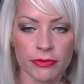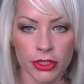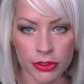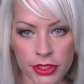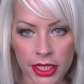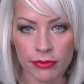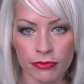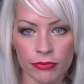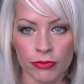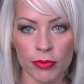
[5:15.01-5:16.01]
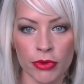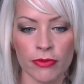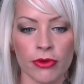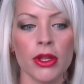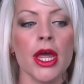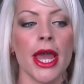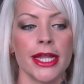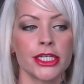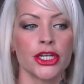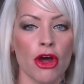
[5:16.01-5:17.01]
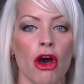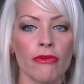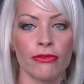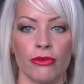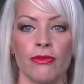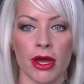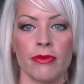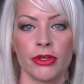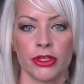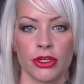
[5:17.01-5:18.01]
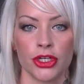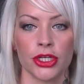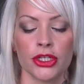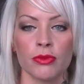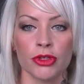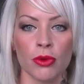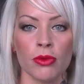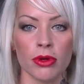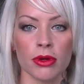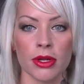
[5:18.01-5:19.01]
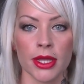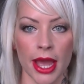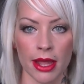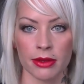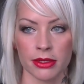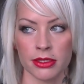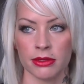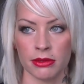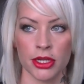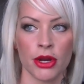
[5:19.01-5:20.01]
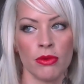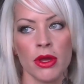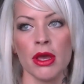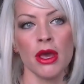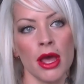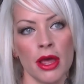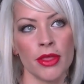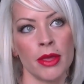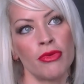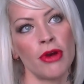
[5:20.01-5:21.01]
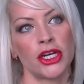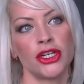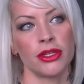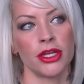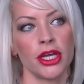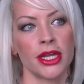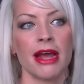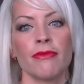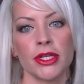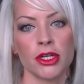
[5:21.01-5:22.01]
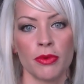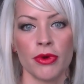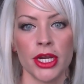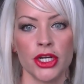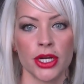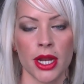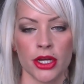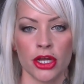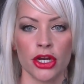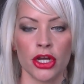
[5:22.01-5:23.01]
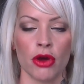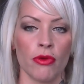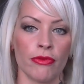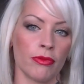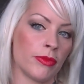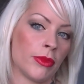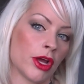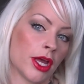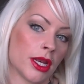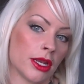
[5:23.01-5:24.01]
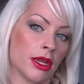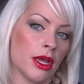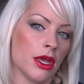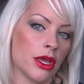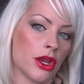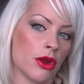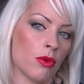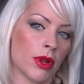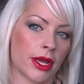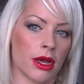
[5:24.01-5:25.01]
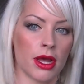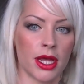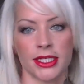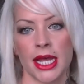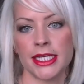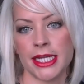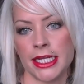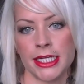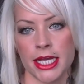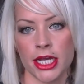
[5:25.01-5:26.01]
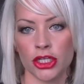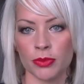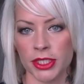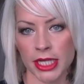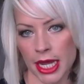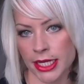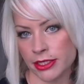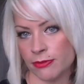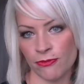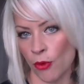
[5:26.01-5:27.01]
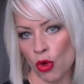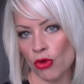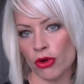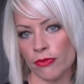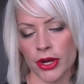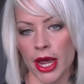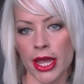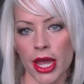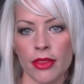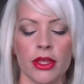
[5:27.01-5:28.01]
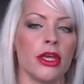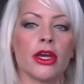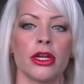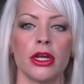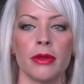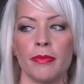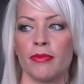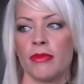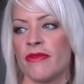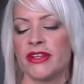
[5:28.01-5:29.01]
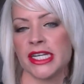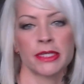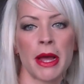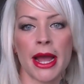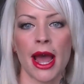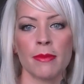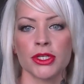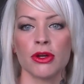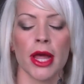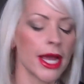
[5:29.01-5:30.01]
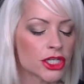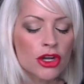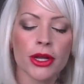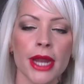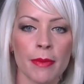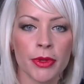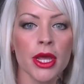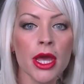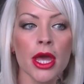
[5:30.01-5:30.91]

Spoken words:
It's for loose skin removal. It's not for fat reduction. So don't get, you know, the impression that you can have this operation and you're going to go from looking, you know, like a size 18 to a size 4 overnight, and that you're going to have 6-pack abs and all that. It's not going to happen.